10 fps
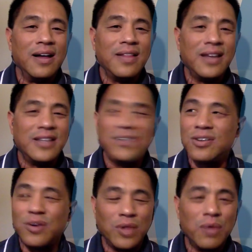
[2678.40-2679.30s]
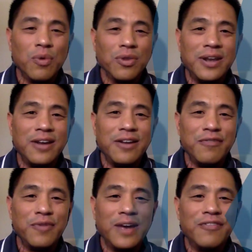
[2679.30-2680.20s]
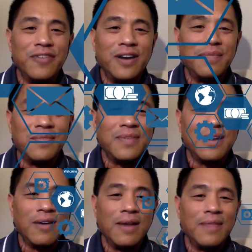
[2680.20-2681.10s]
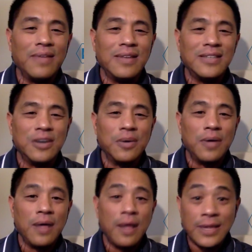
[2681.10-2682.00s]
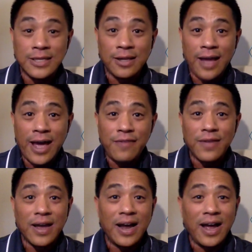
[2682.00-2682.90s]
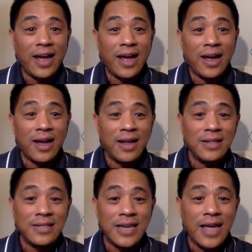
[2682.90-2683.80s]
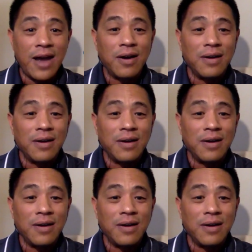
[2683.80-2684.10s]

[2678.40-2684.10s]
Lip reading: It's only worth it if we have fun. All right. So that's all I have. And take care.